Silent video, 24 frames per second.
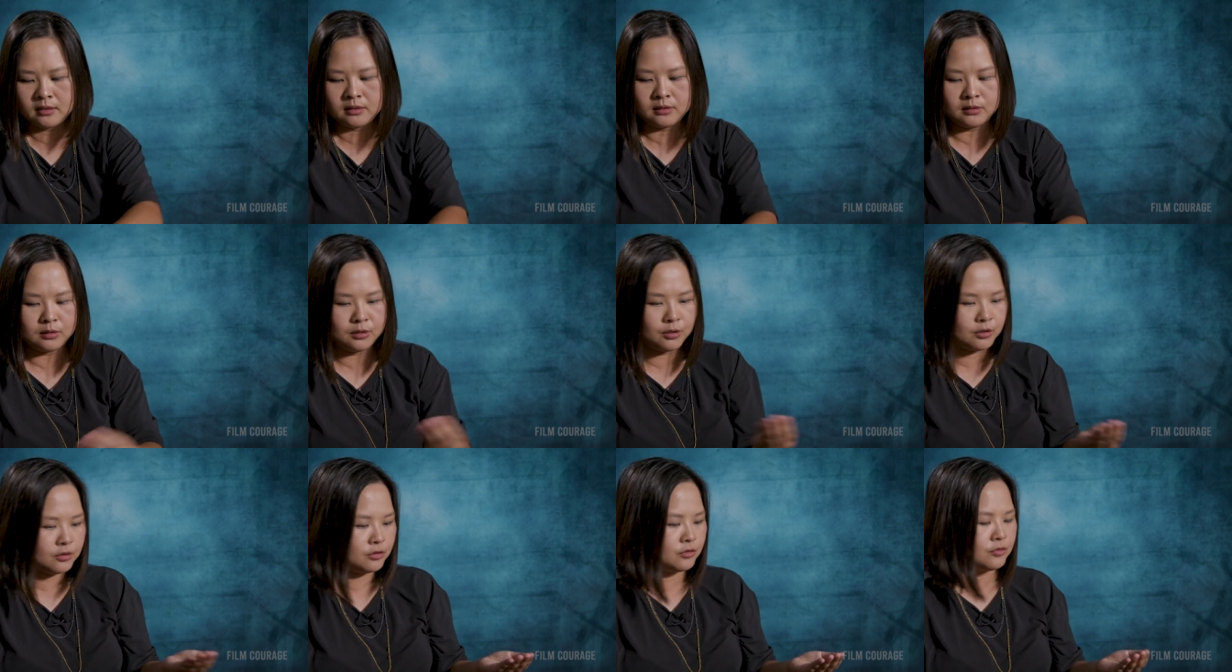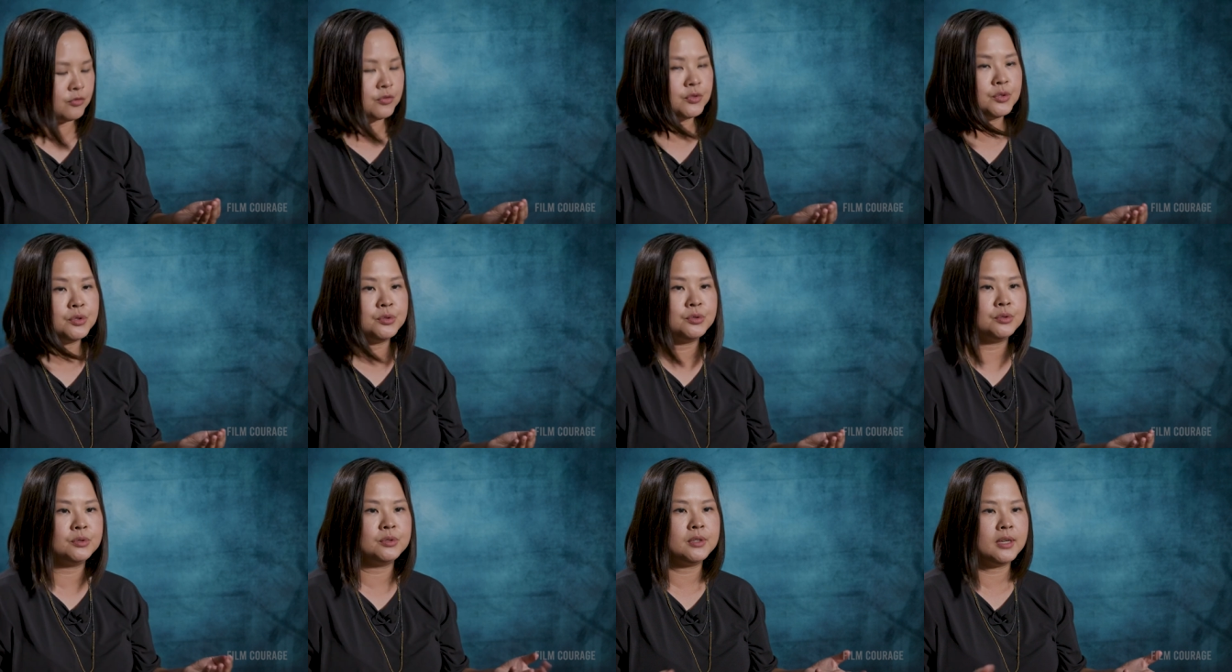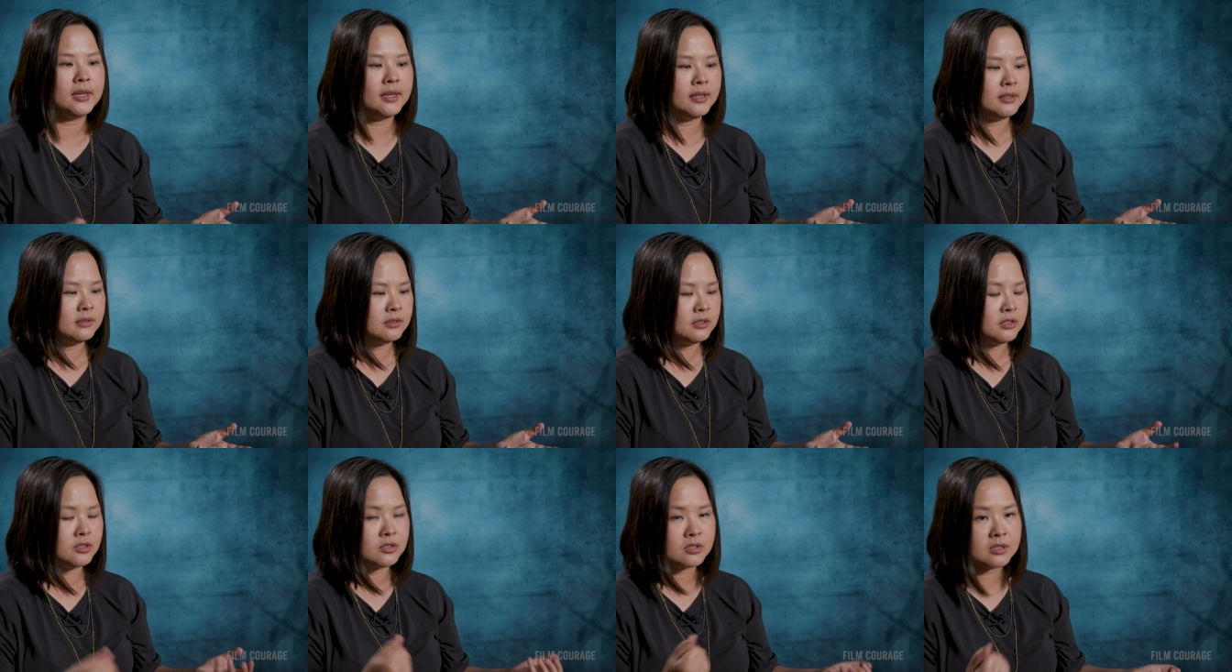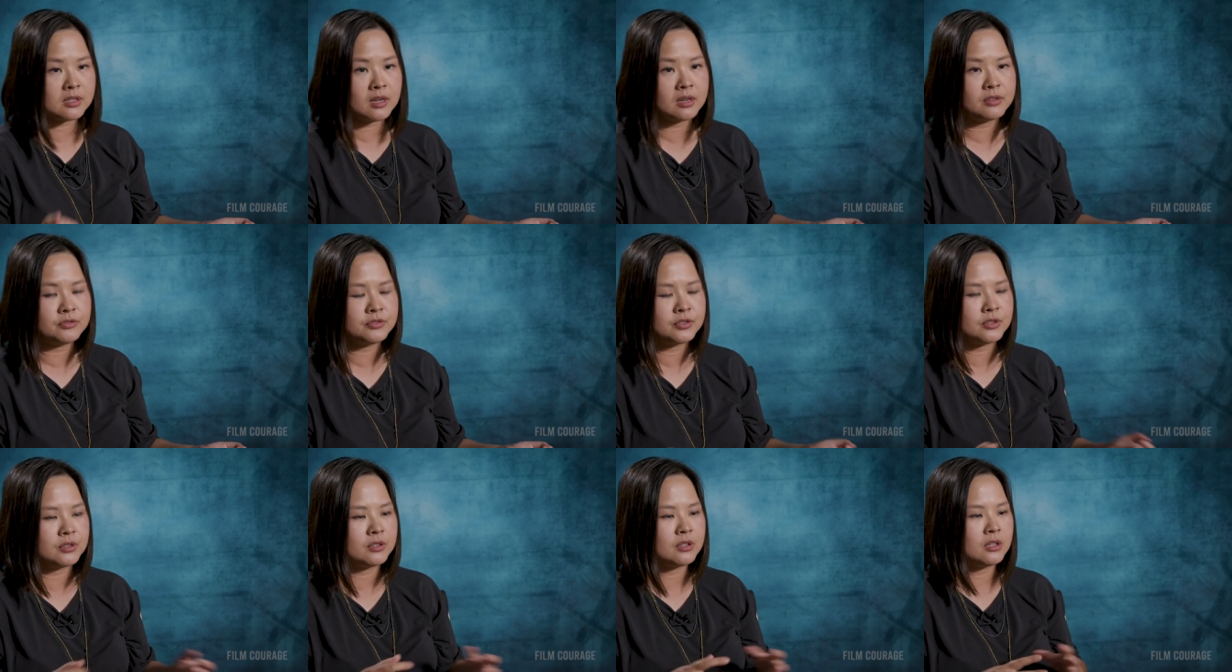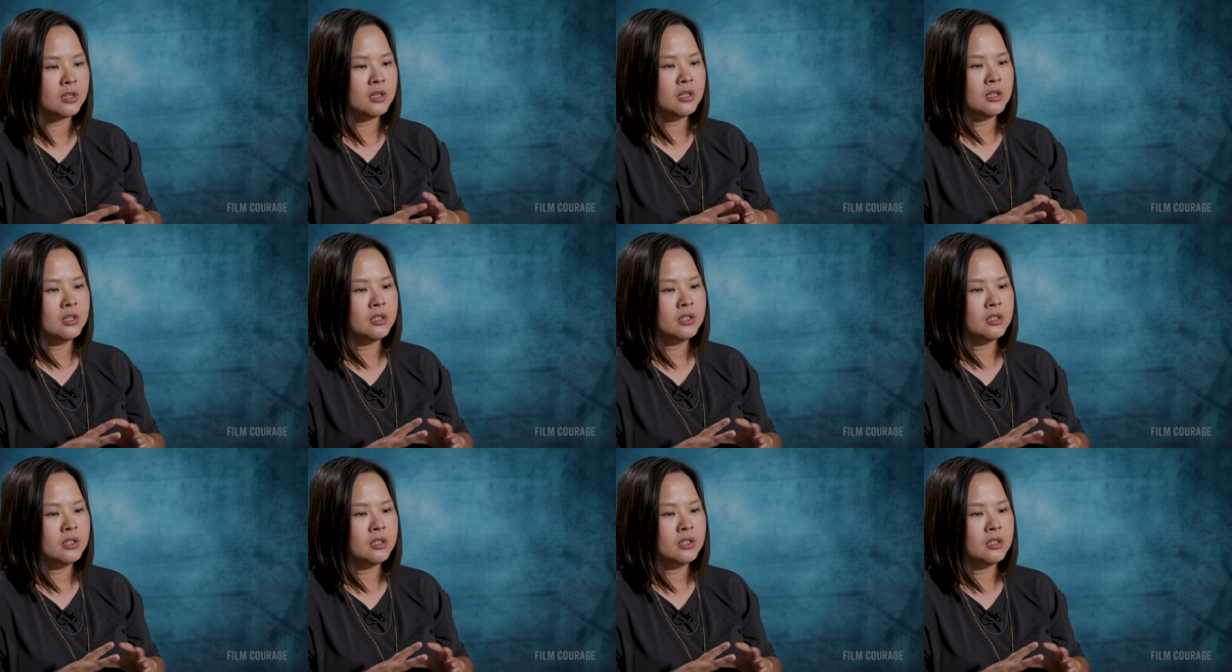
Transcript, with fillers: look through and discover.